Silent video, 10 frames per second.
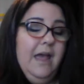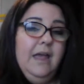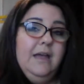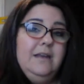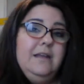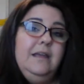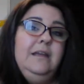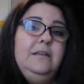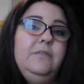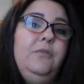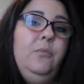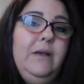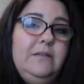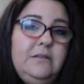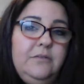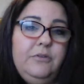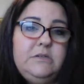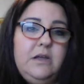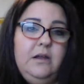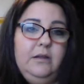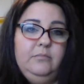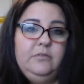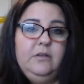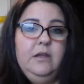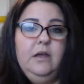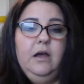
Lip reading: and in different ways at different times.